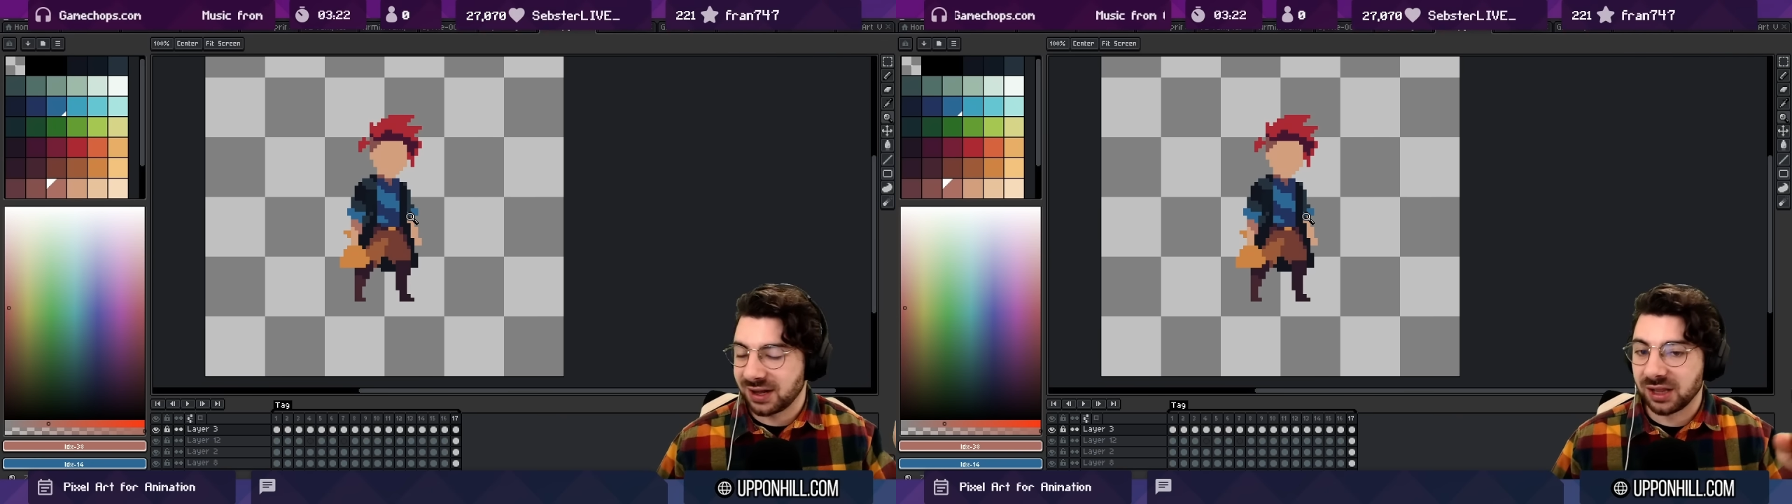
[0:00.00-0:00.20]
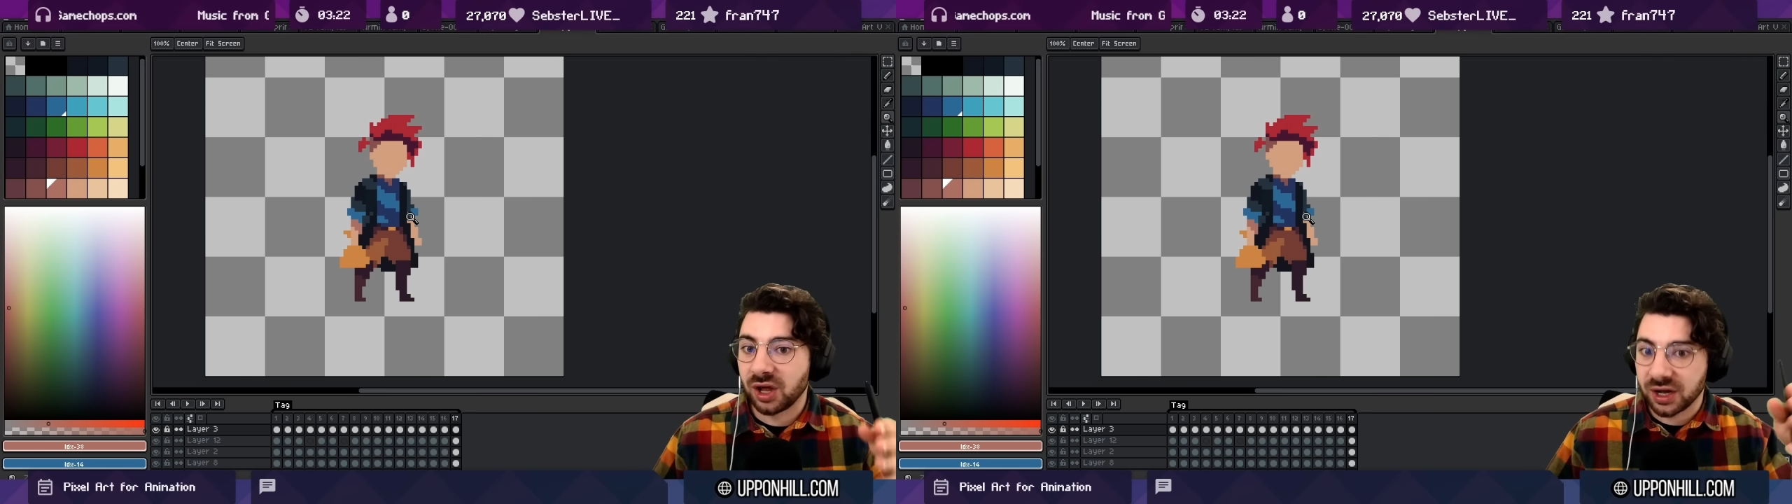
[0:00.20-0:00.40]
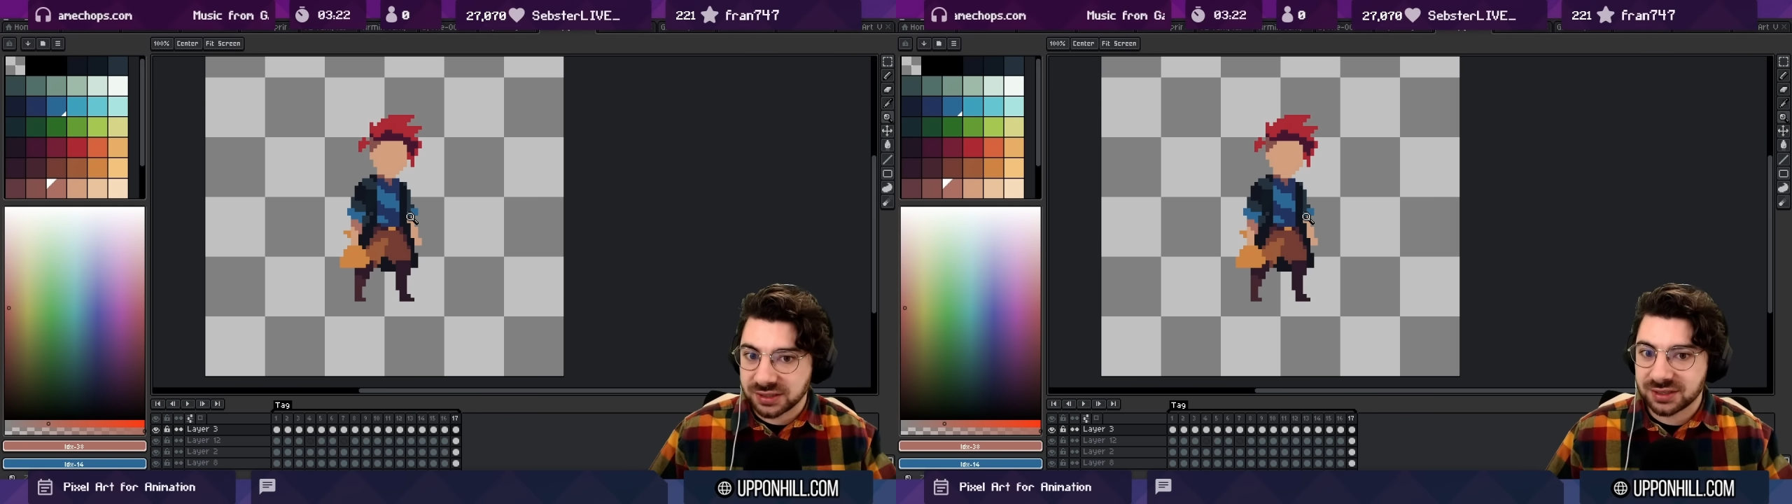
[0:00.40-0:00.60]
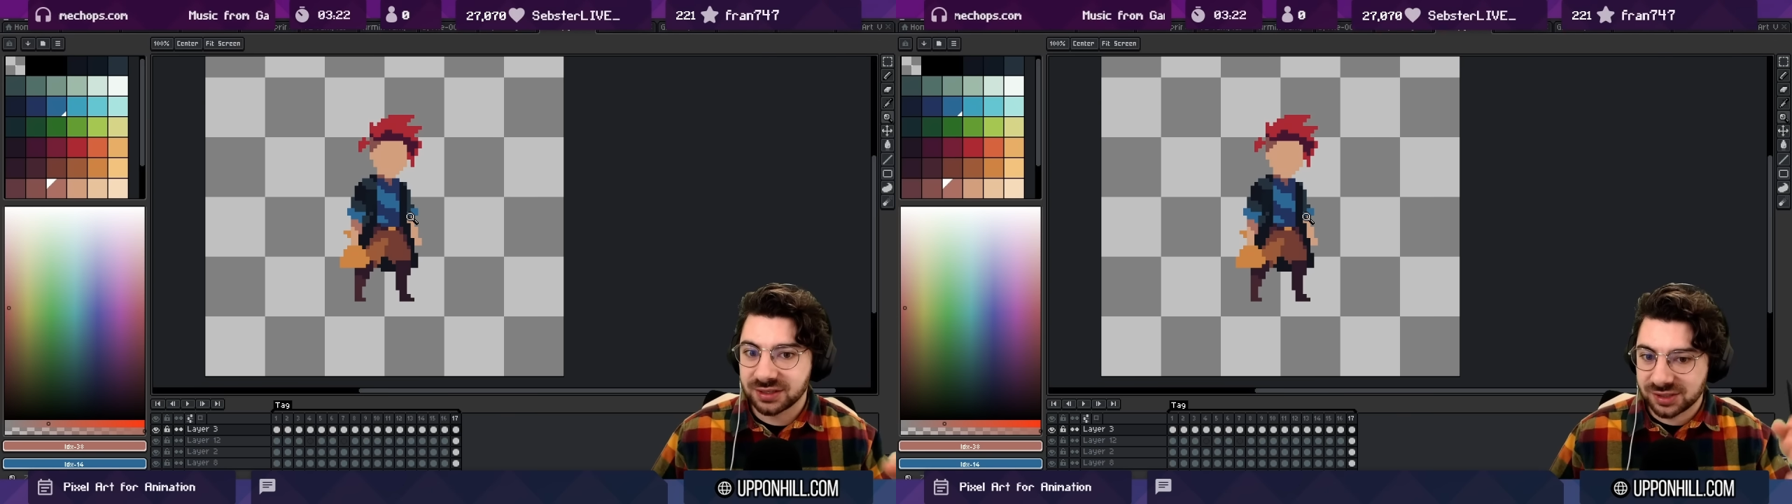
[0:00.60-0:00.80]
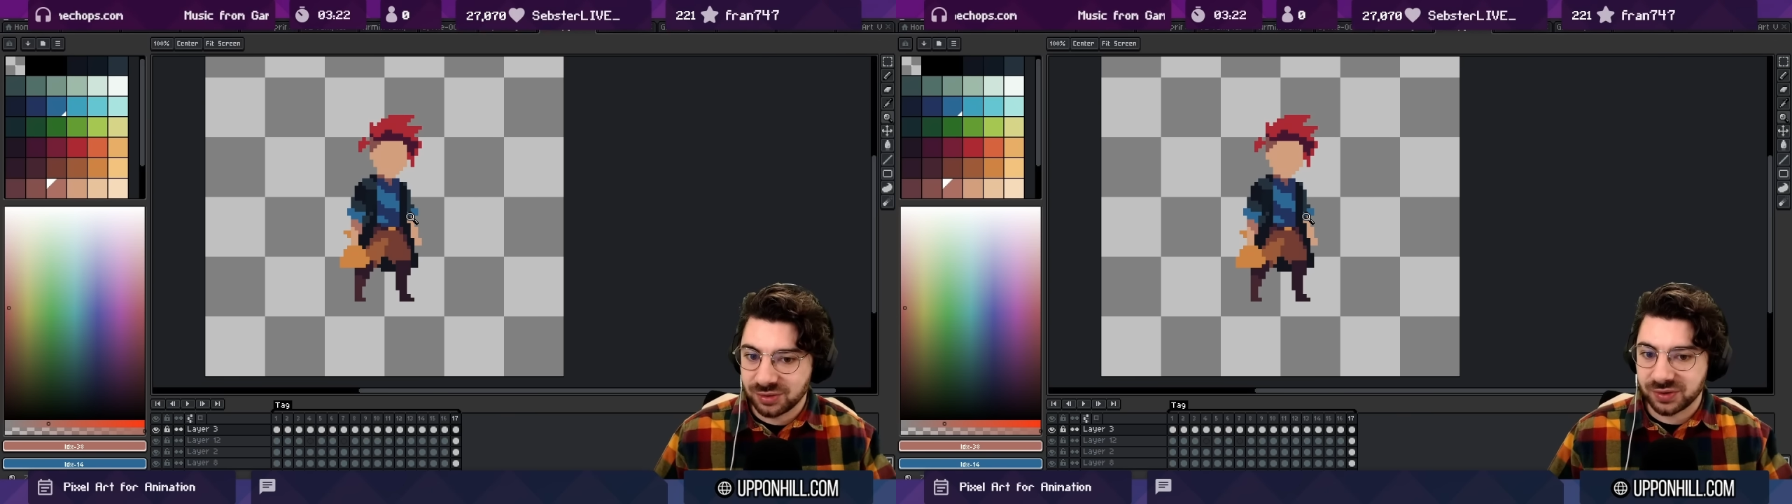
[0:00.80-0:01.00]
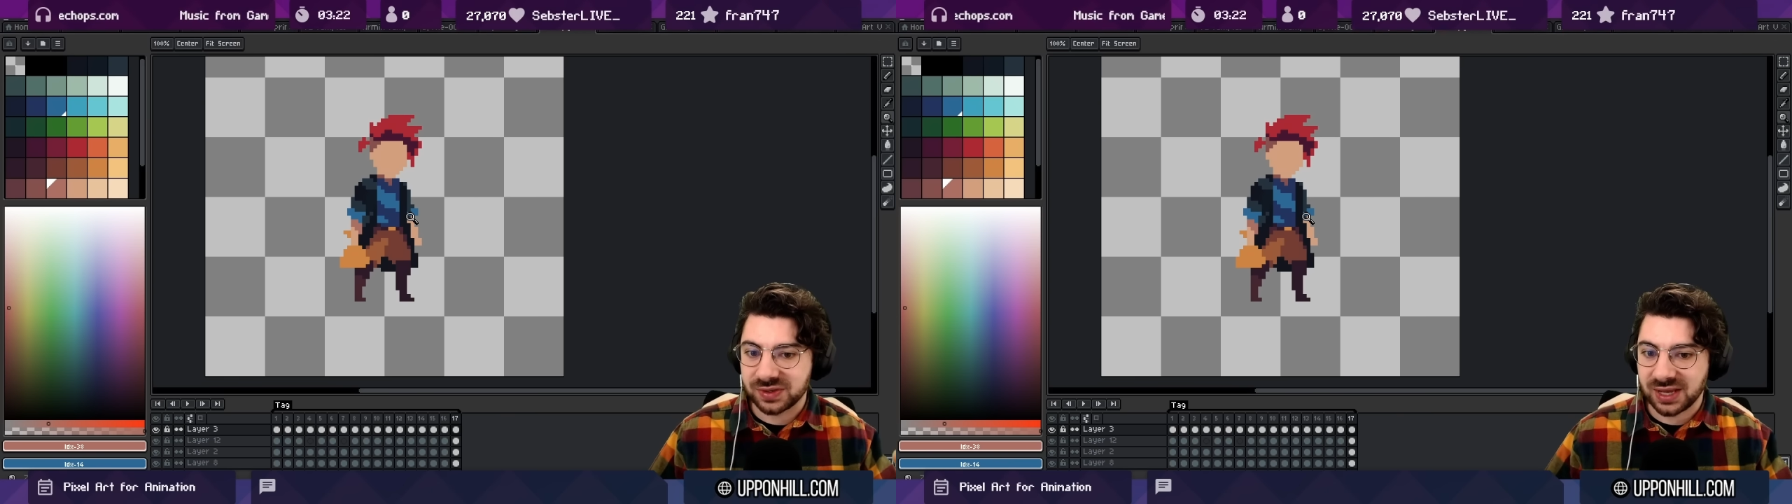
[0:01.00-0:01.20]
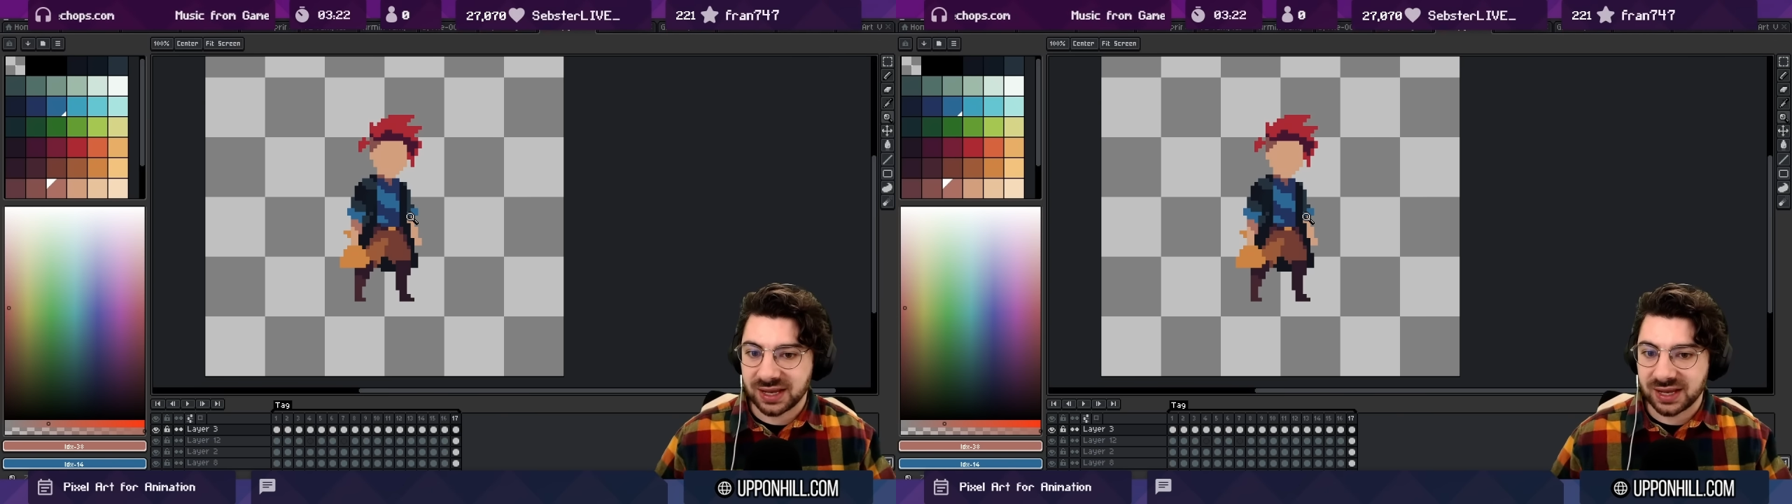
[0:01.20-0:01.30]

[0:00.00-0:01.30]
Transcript: a lot towards the